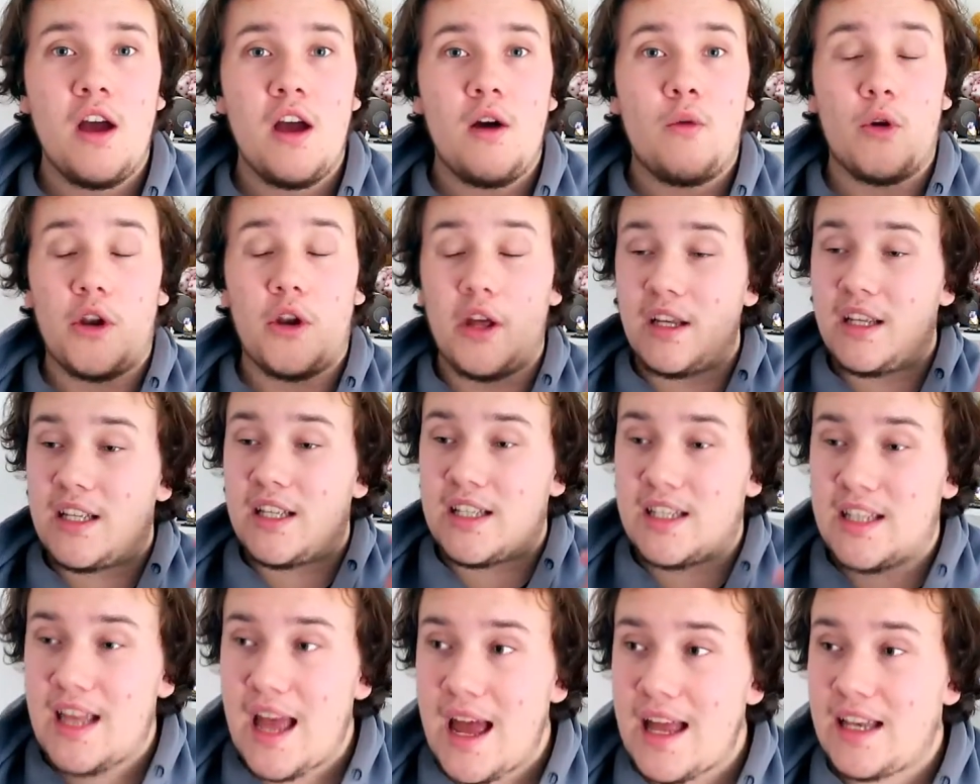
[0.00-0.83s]
What I
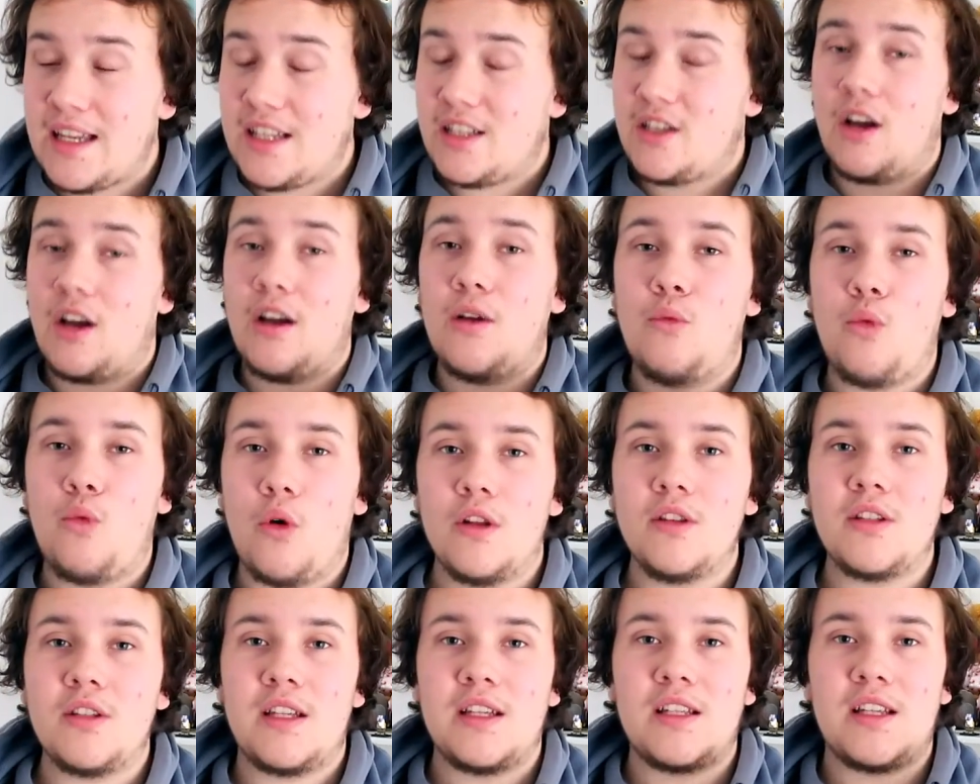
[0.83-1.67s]
said is I
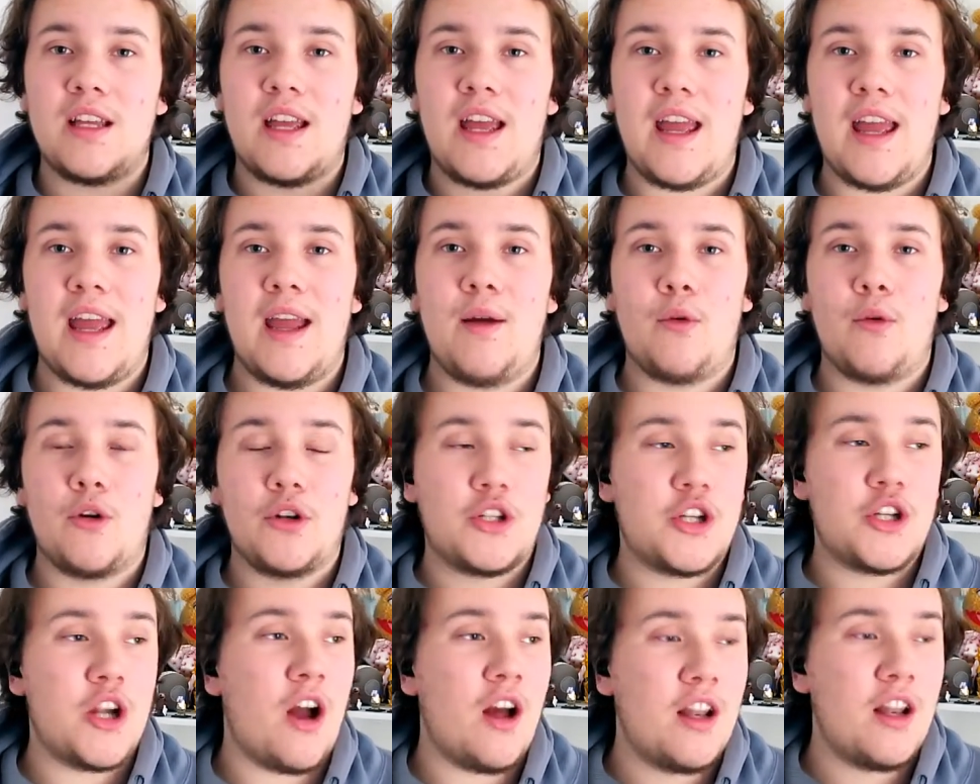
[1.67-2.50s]
wanted to hear what
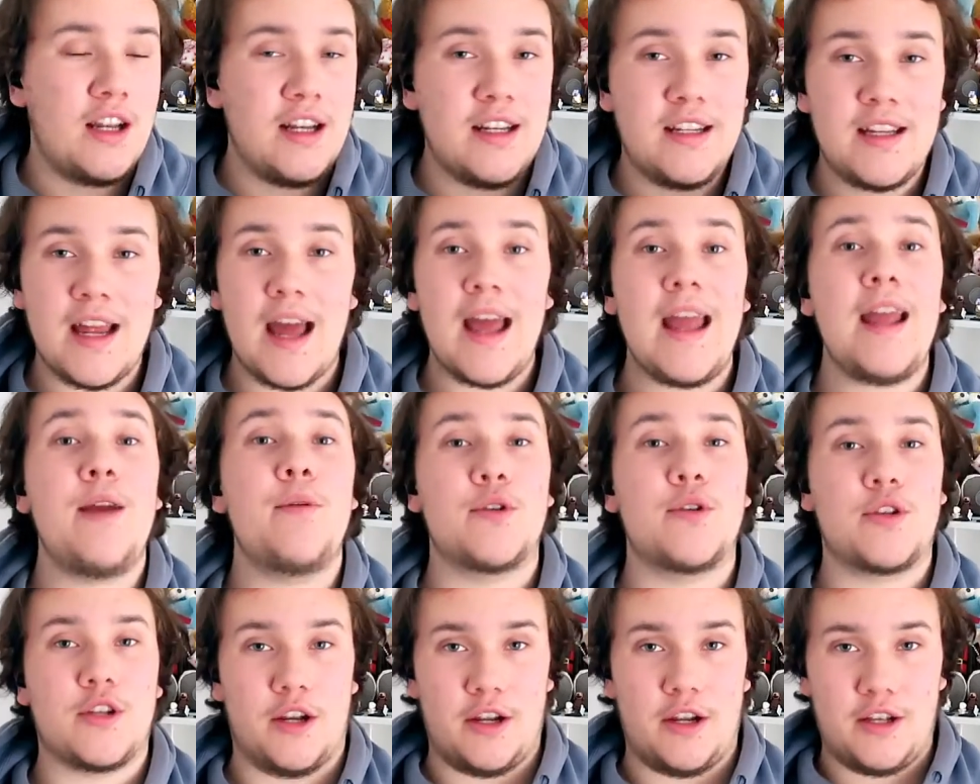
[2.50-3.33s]
Charlie Day
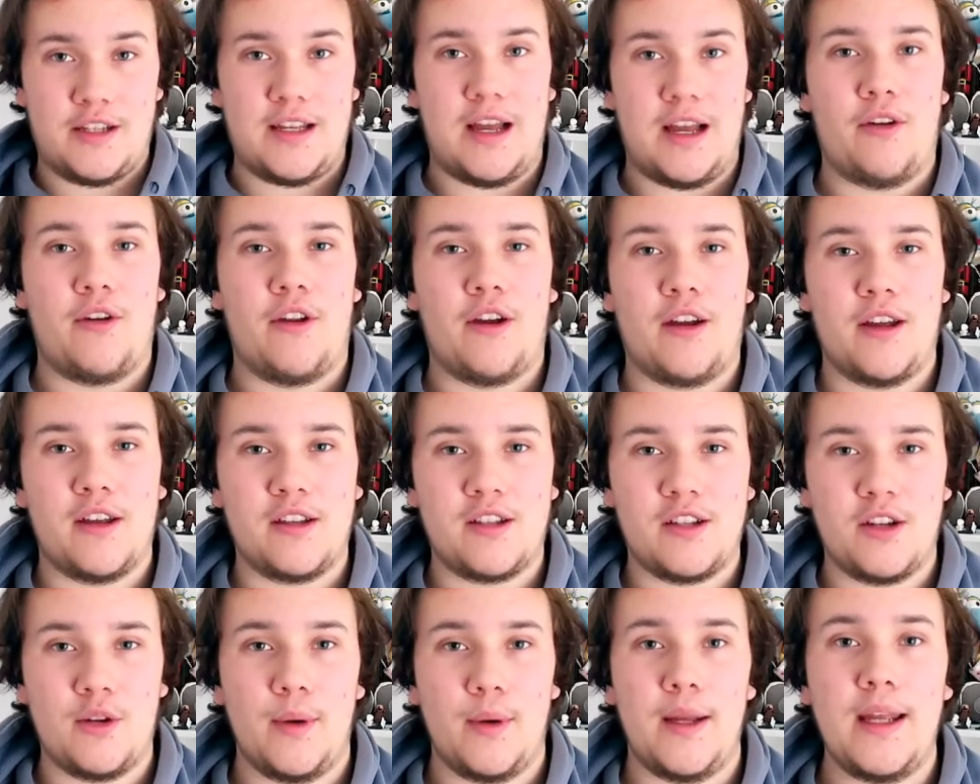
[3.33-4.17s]
was going to sound like
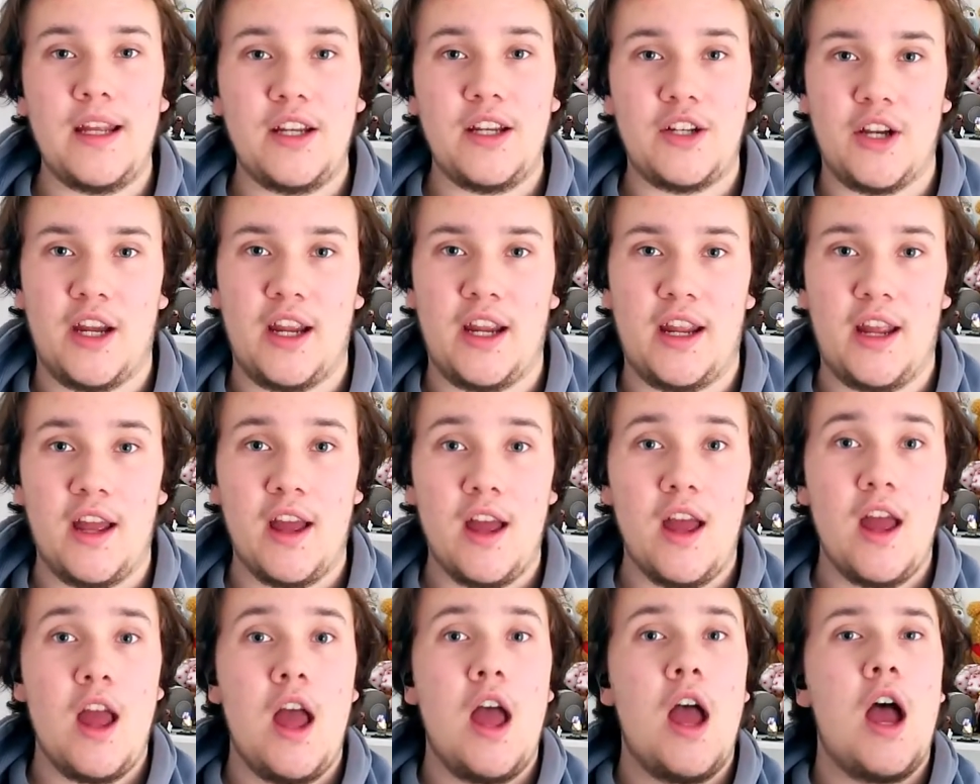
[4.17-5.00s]
as Luigi.
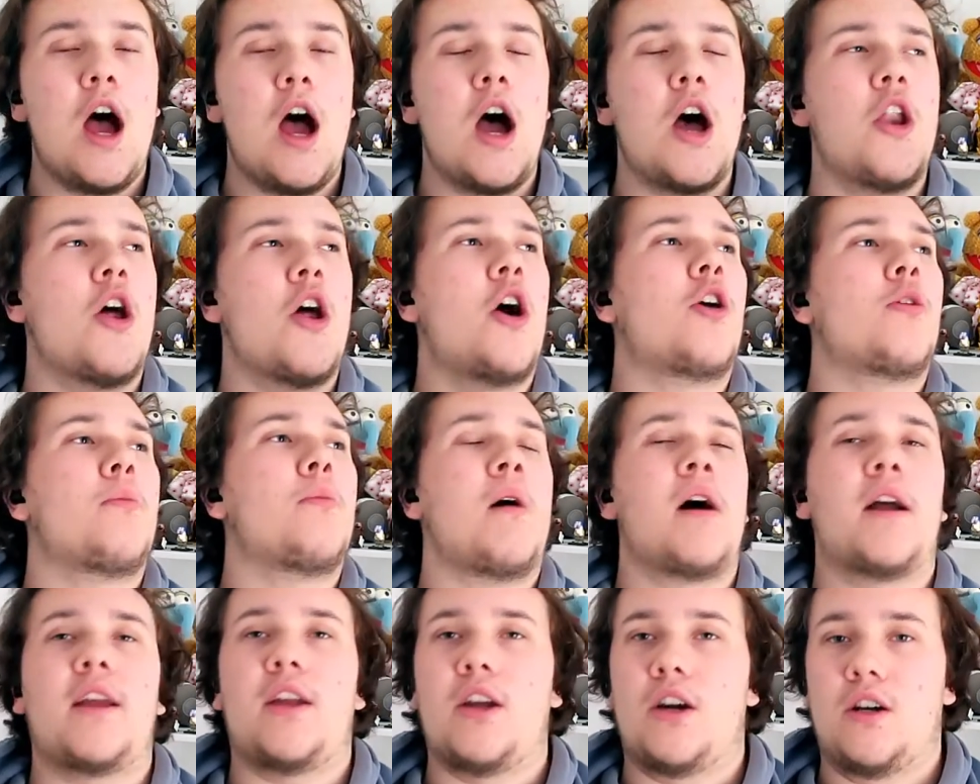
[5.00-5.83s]
And oh
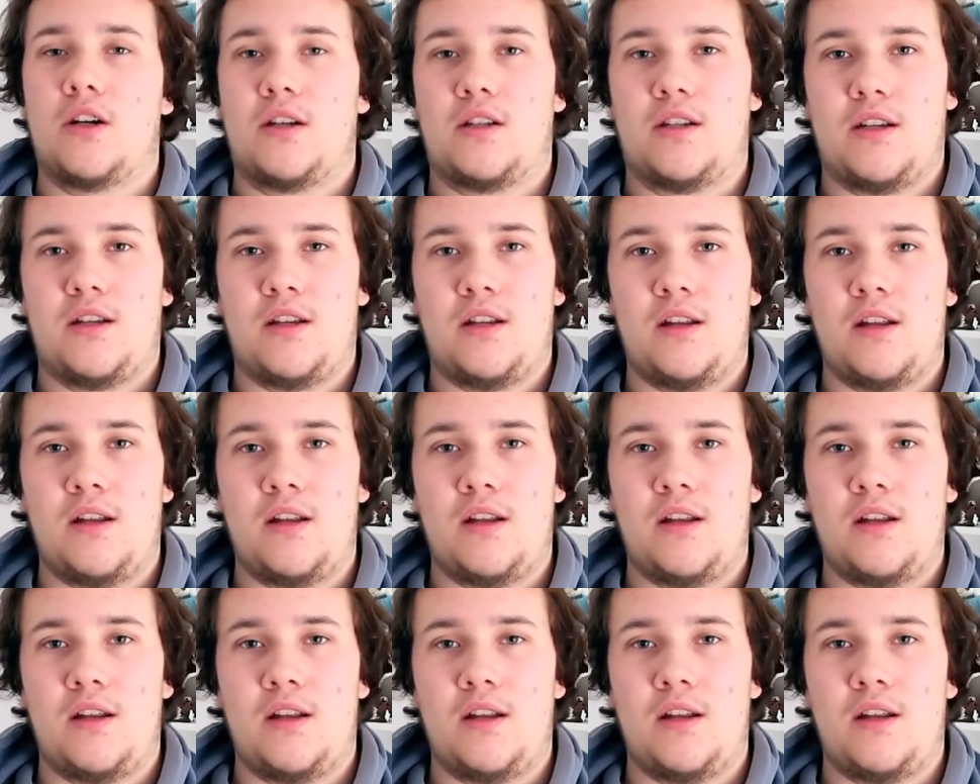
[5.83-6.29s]
my god.